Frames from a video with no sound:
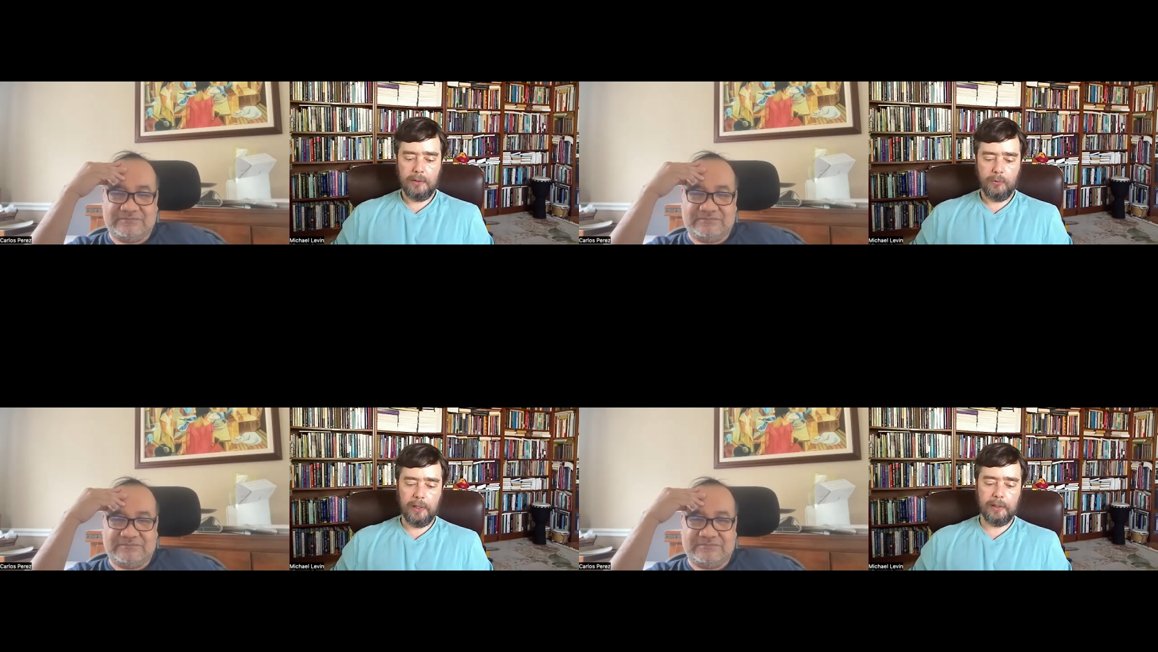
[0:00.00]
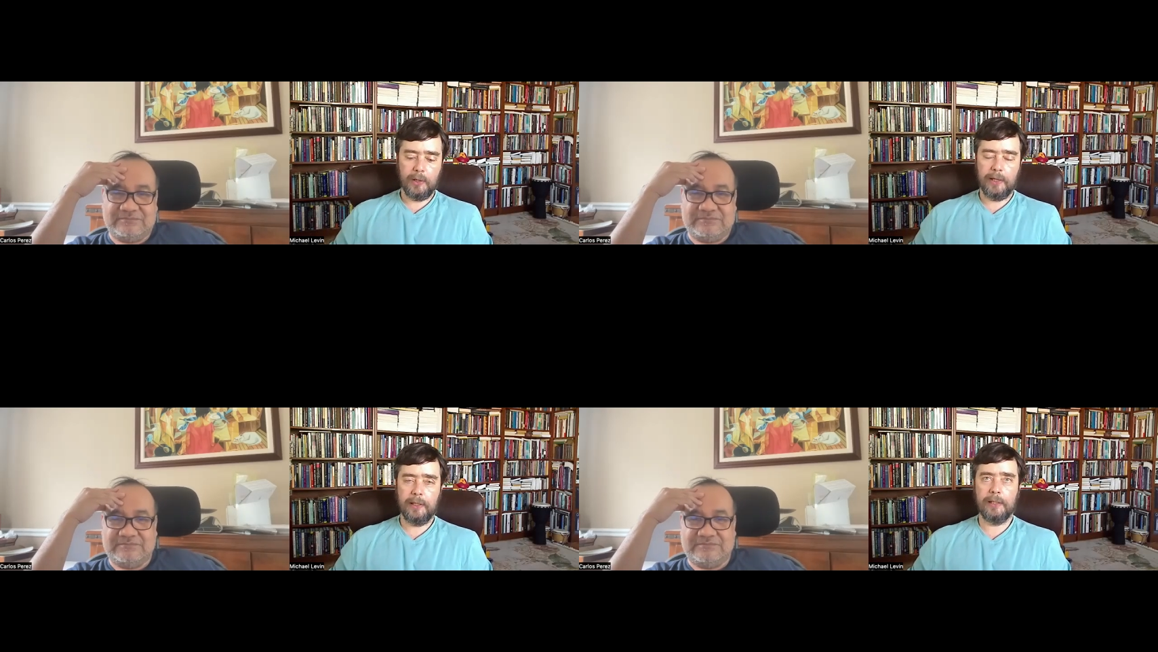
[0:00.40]
Speaker 1: like
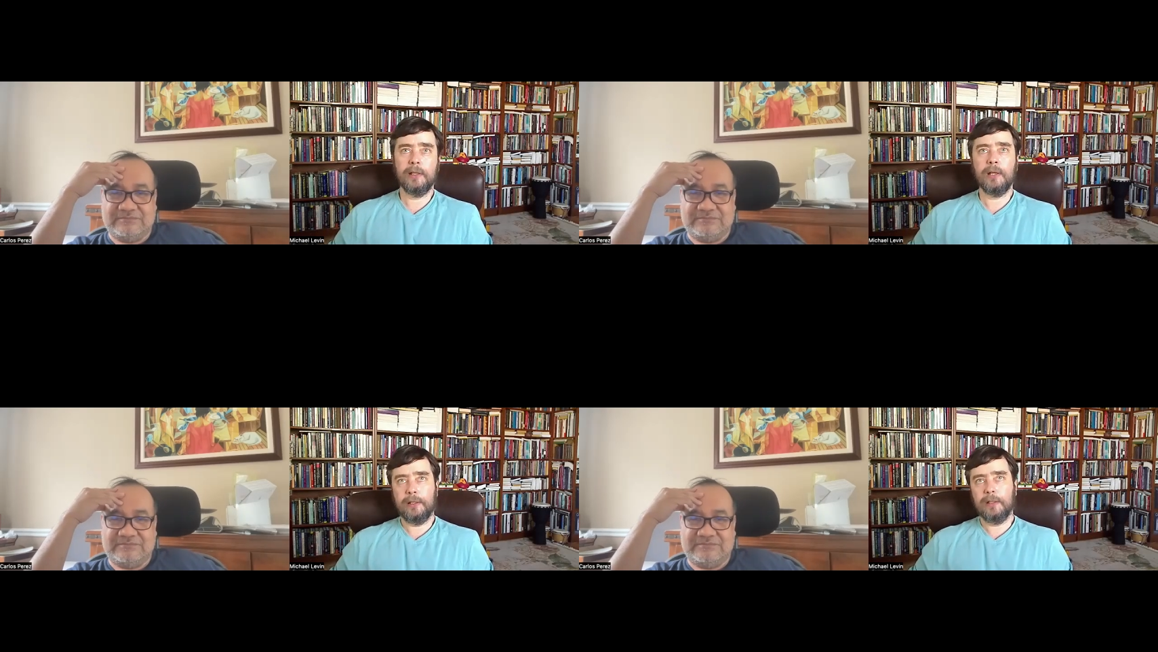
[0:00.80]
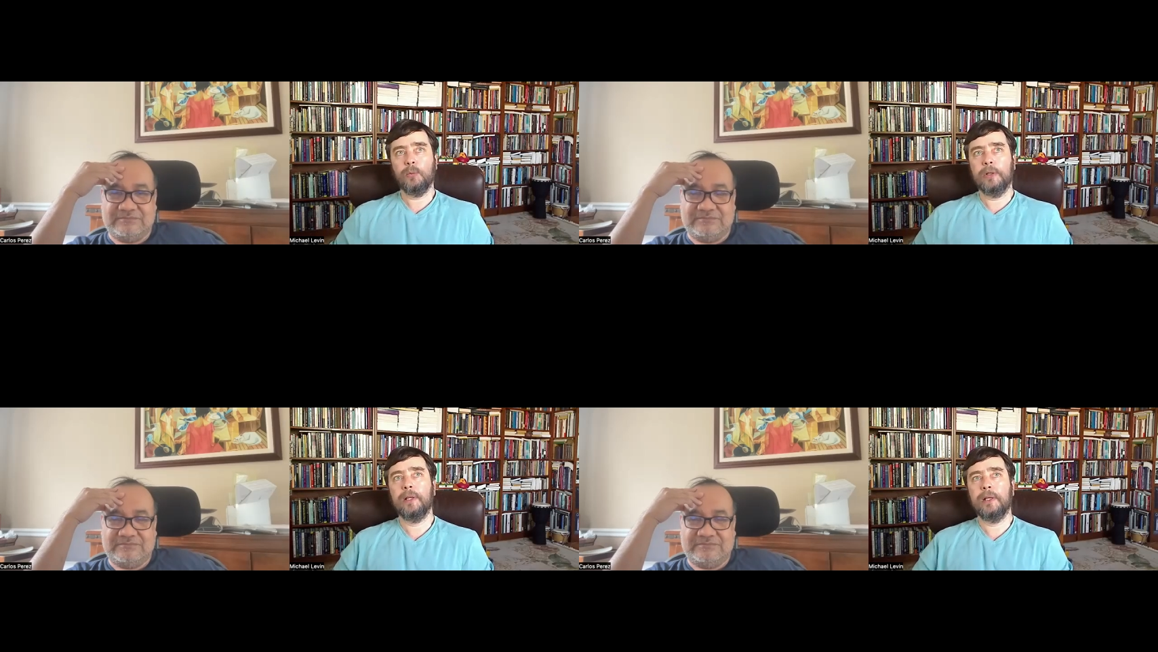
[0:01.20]
I, I think, I think
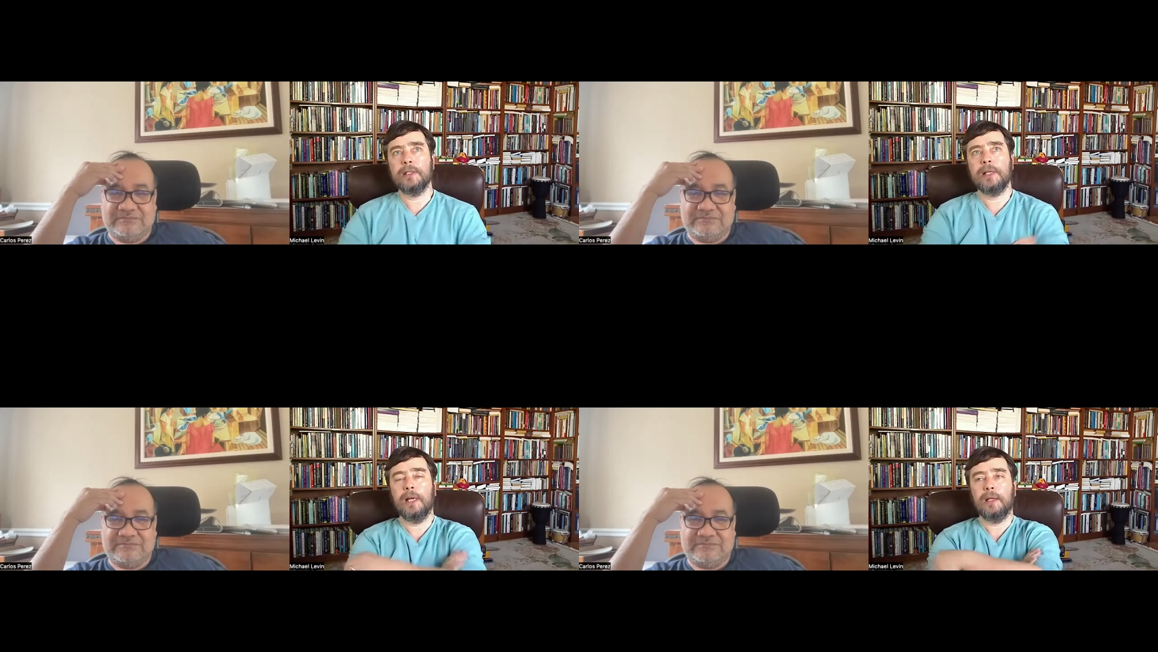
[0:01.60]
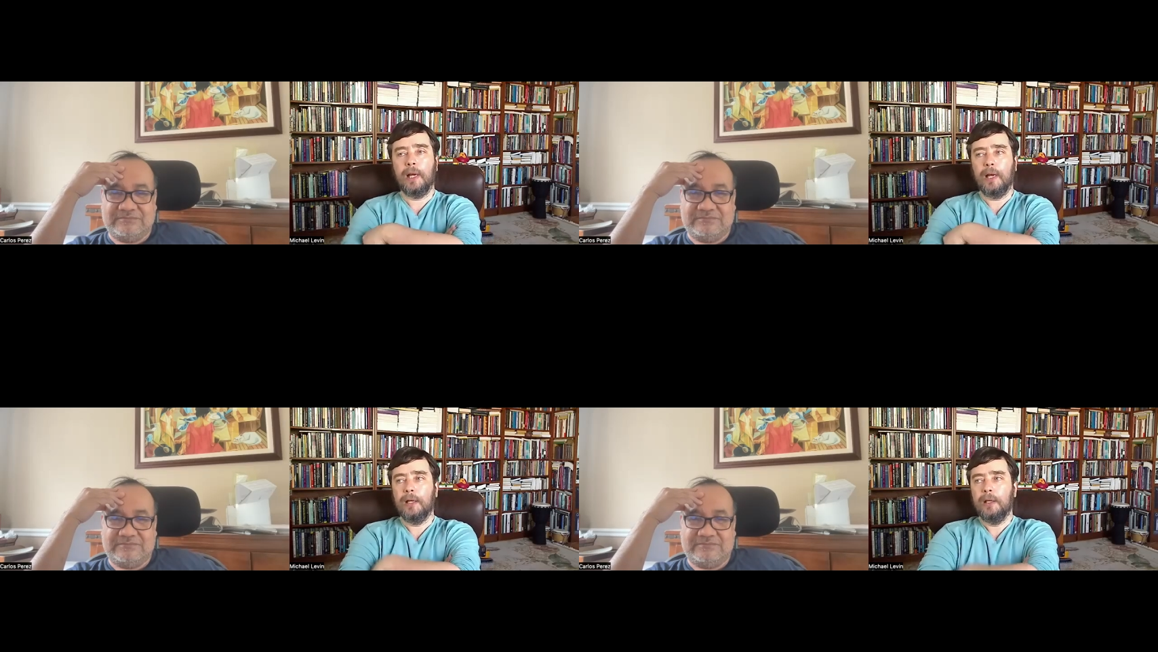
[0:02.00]
one thing is that
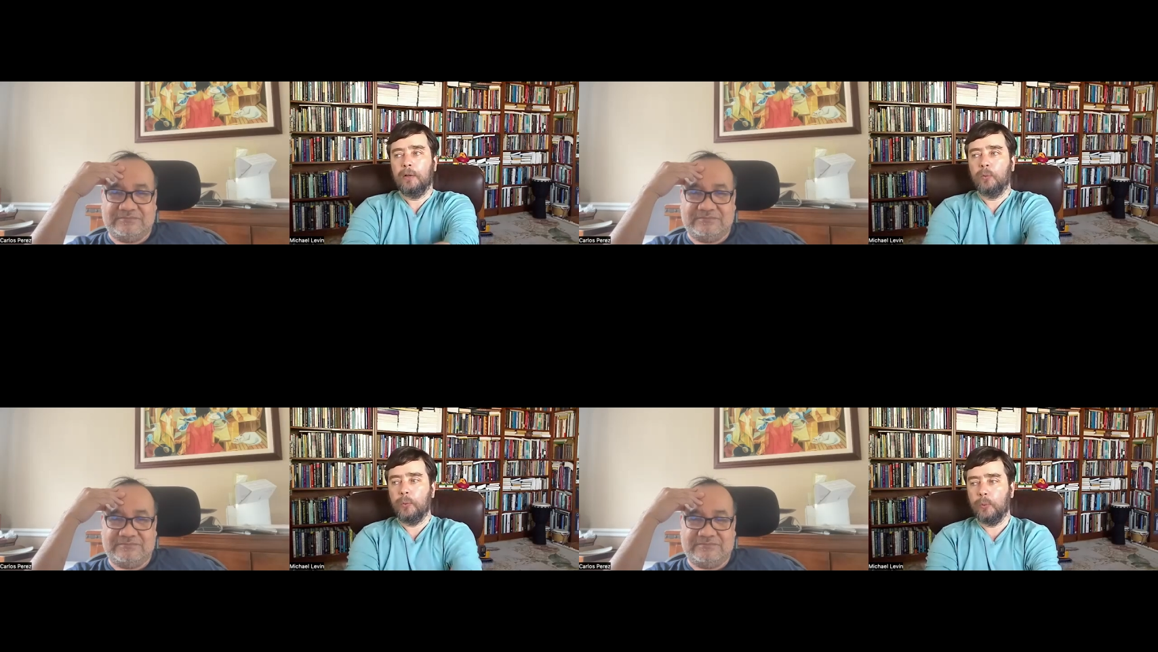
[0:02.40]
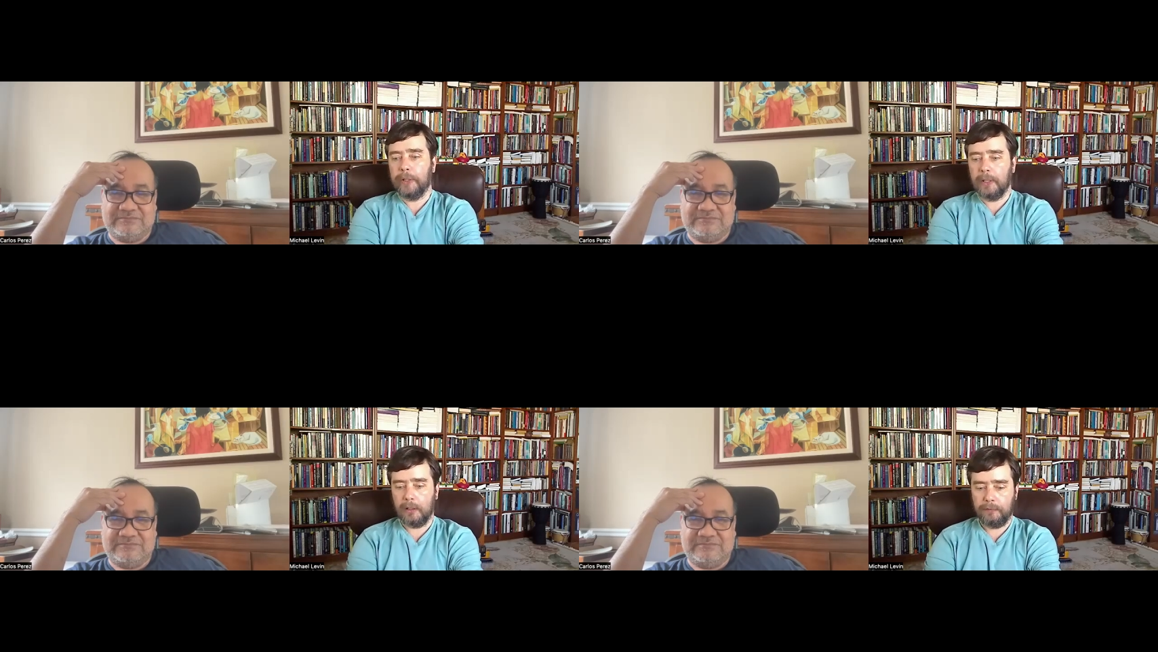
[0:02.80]
uh,
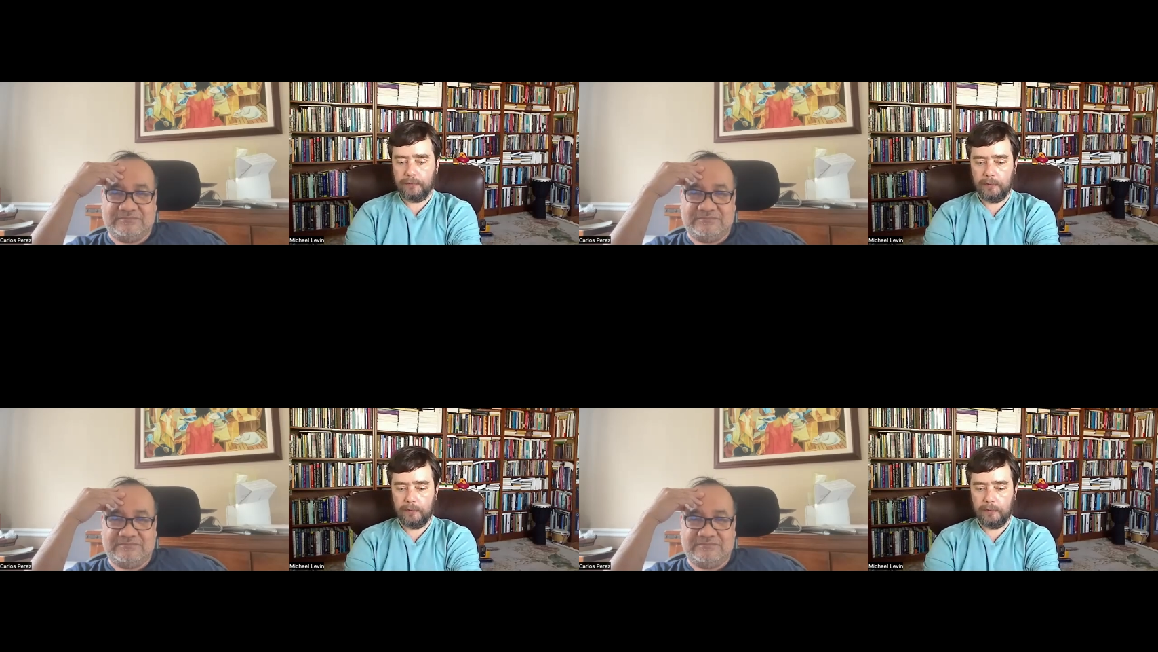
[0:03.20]
we are